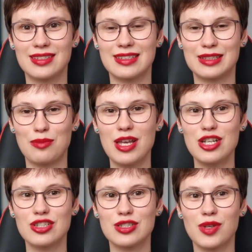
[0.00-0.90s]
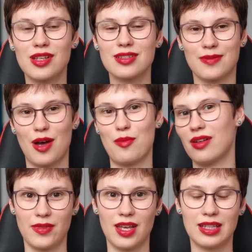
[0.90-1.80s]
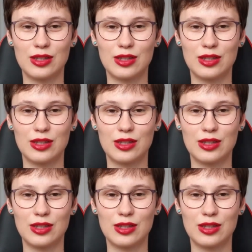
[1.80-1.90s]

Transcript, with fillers: their estimations because, come on,